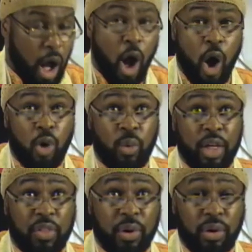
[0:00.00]
All
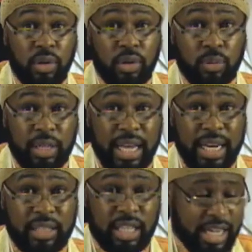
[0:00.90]

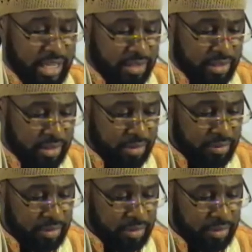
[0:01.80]
weather-related things.